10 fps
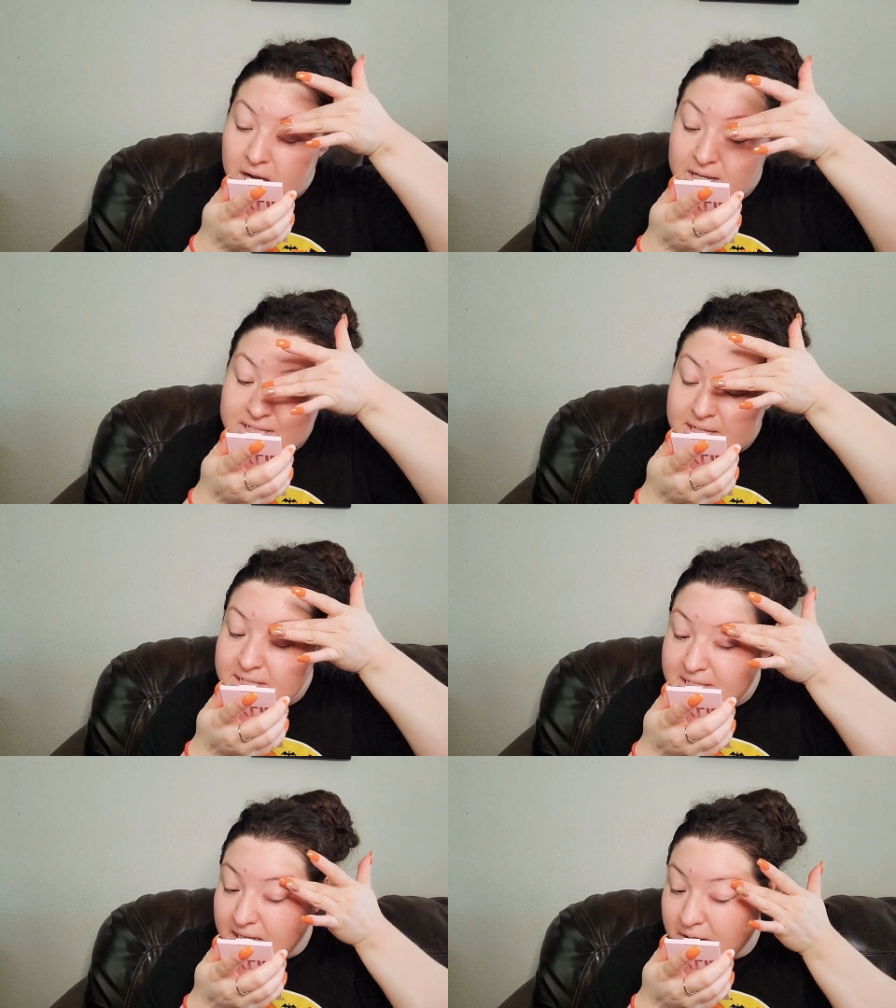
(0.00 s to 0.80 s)
As I
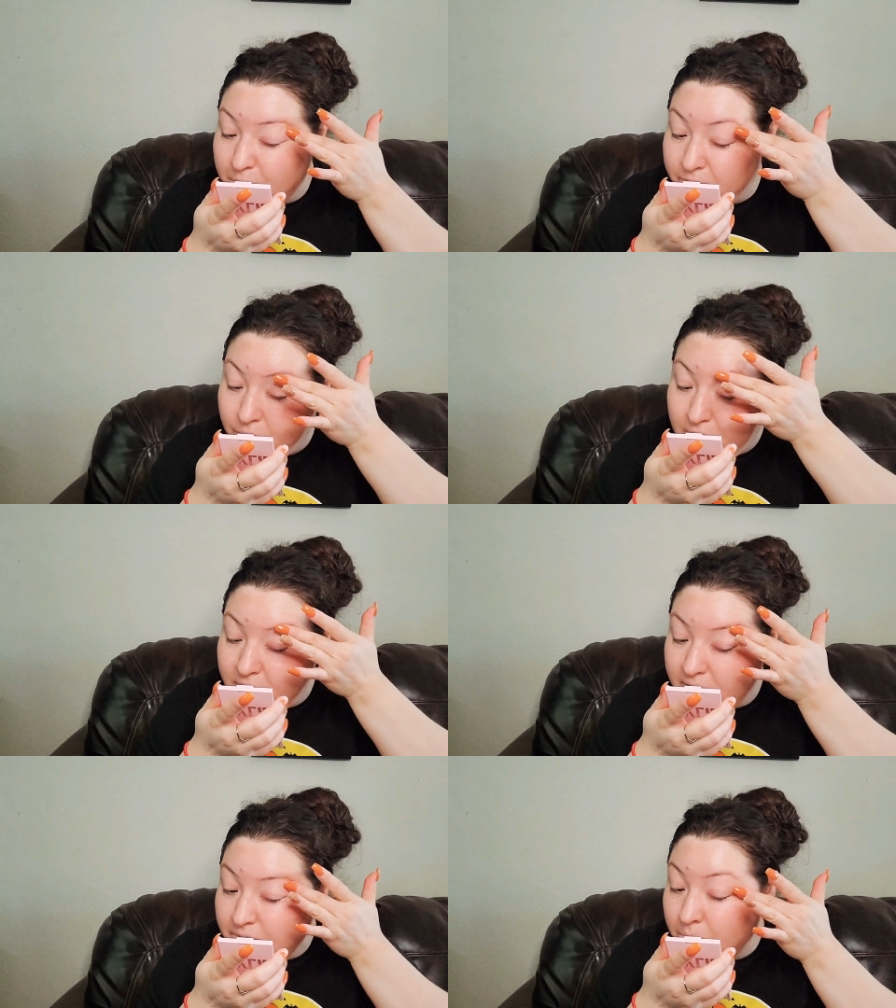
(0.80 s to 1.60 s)
stated before,
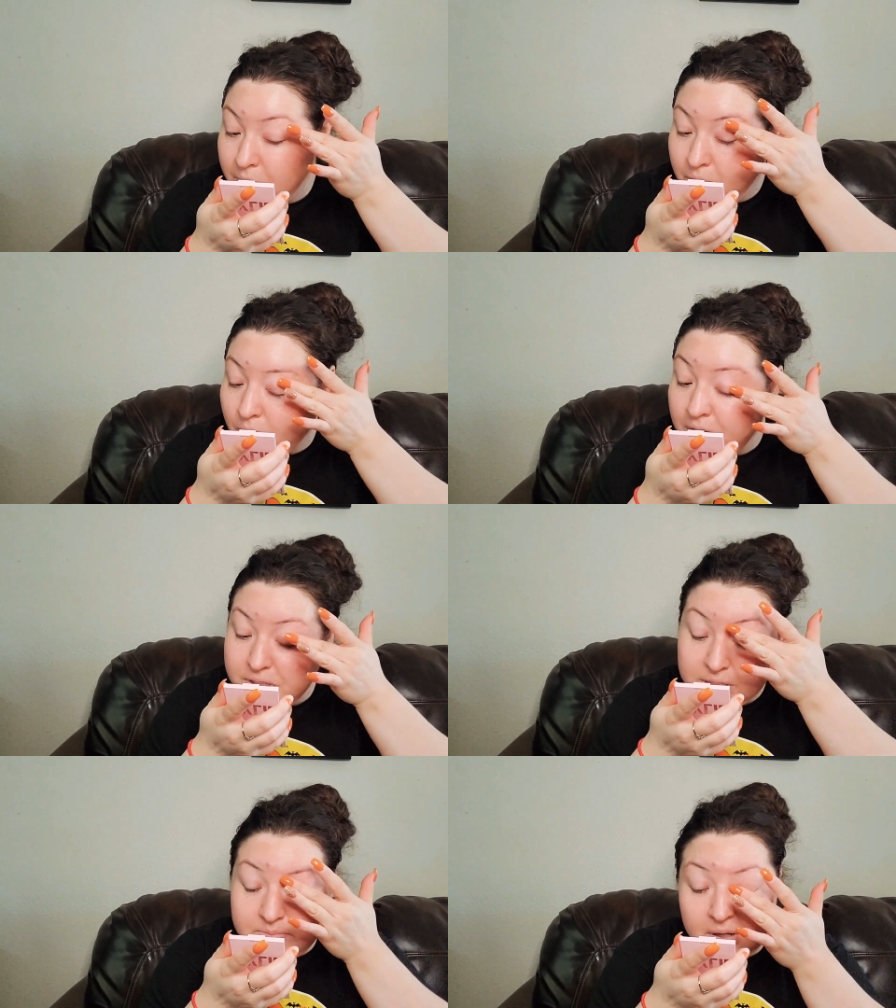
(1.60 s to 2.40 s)
even if nobody
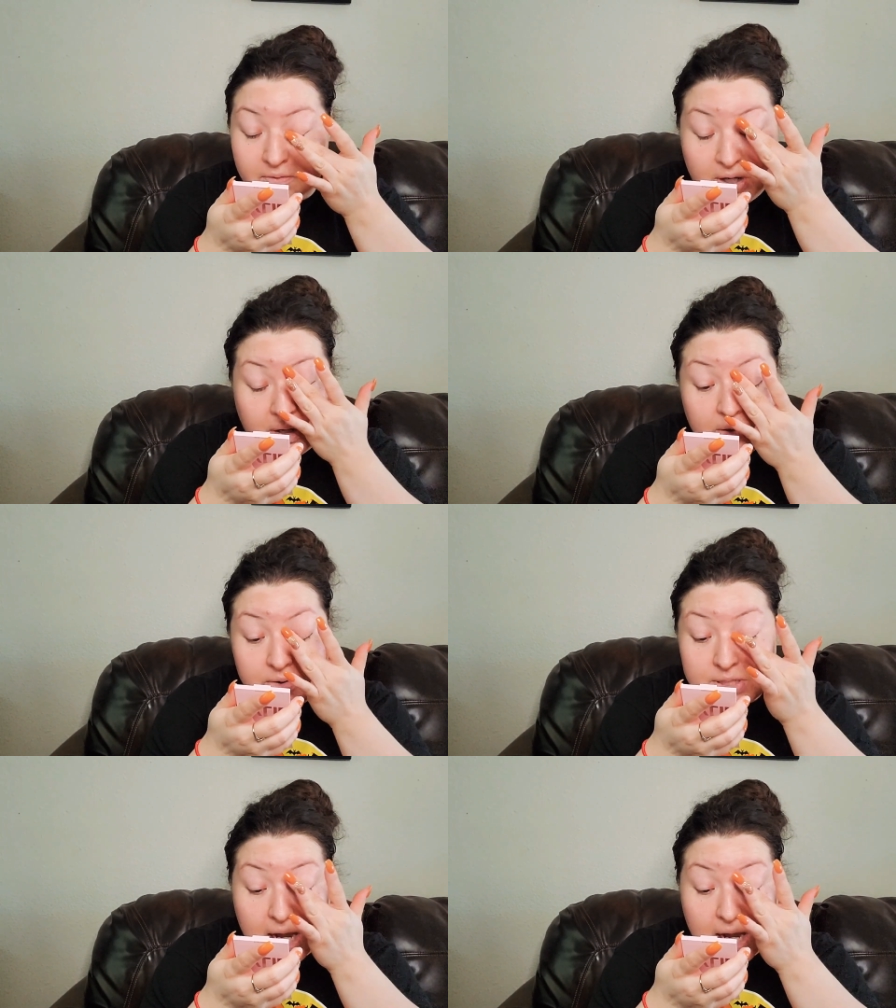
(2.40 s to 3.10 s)
watches my videos,